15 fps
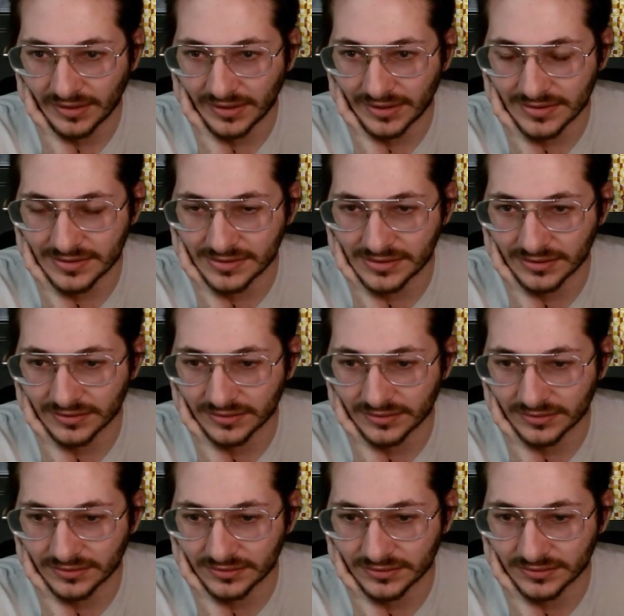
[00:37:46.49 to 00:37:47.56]
and
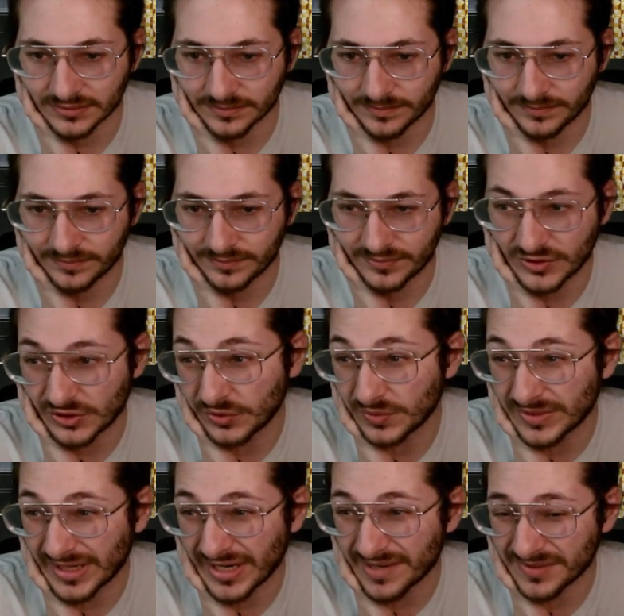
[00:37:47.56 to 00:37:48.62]
deal 2
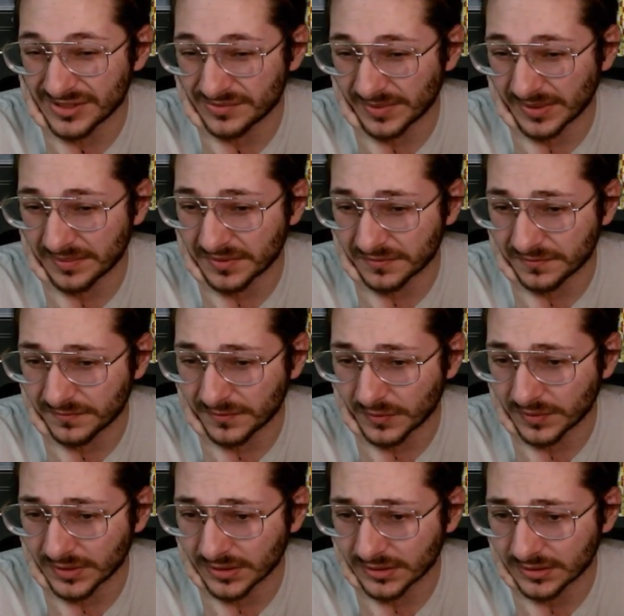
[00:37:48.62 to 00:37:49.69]
damage, bring him to
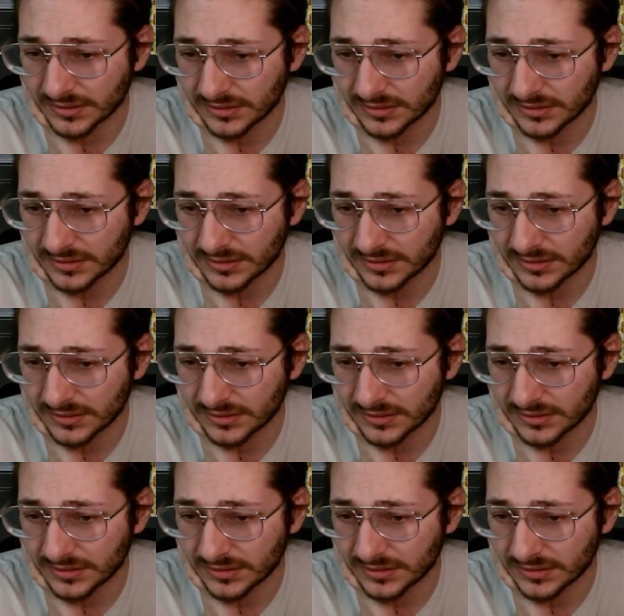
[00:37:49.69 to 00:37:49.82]
4.